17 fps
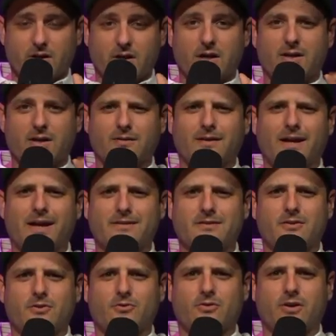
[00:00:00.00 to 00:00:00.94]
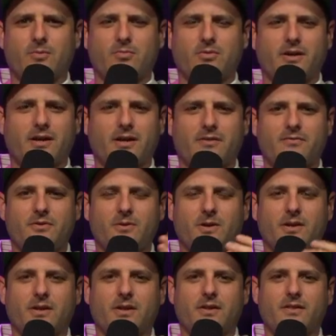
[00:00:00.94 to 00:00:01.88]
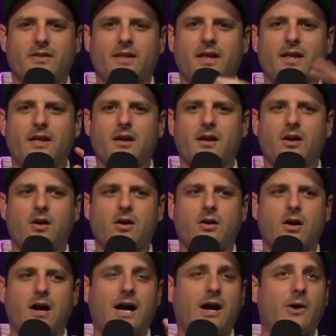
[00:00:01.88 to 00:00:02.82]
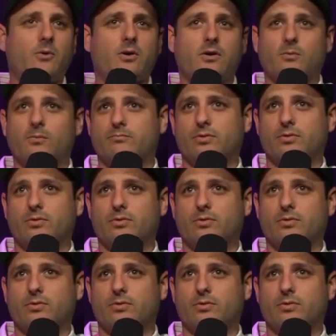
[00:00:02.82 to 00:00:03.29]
An Alaskan crab leg. I feel like I would have